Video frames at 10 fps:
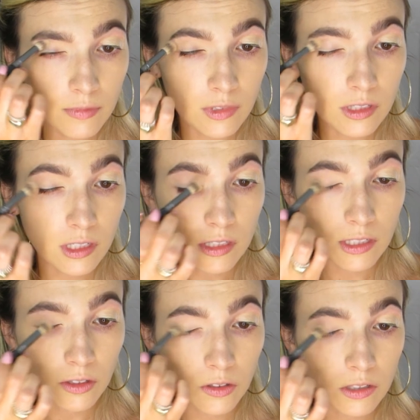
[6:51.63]
This
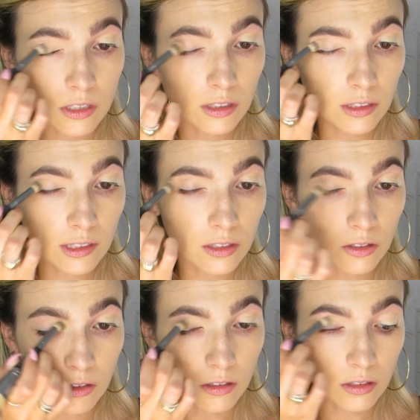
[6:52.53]
concealer looks a
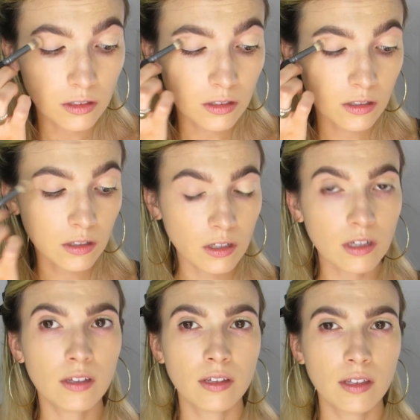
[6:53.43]
little
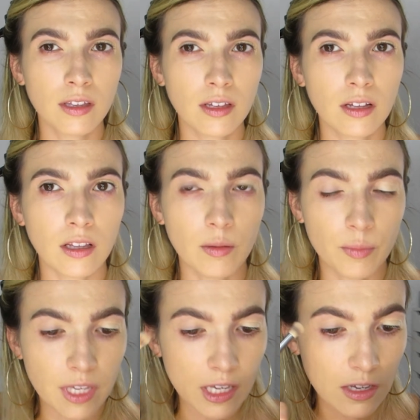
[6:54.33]

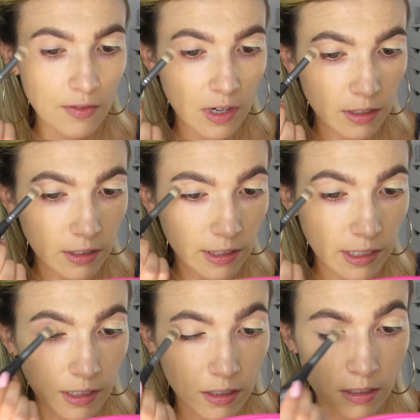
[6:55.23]
clumpy, even on the
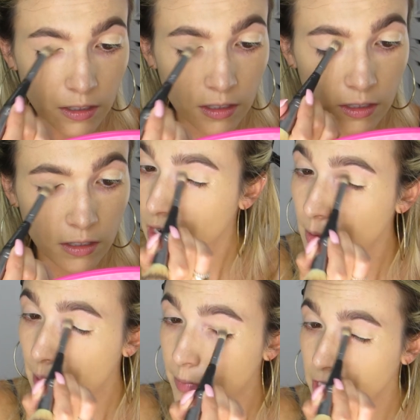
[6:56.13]
lid. Come
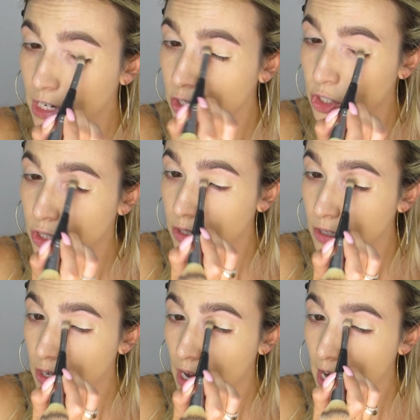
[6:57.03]
on, BH!
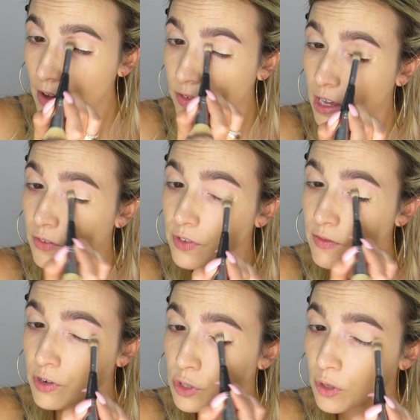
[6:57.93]
I have a lot of
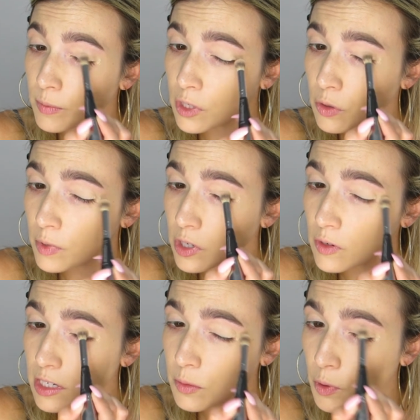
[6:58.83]
favorites from you, but you
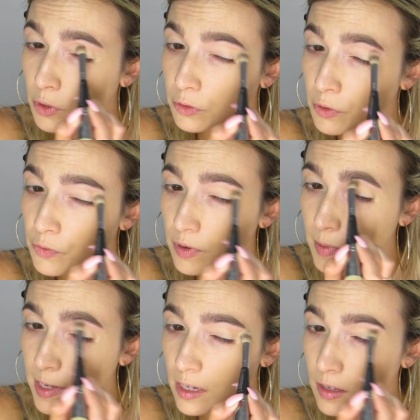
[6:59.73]
need to pull through for
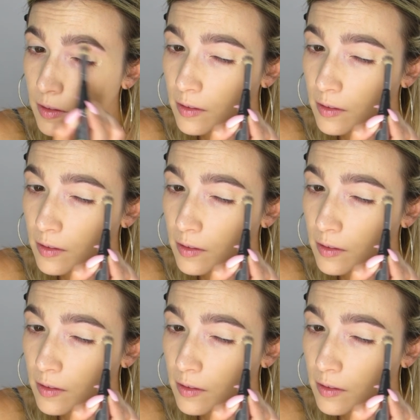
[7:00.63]
me.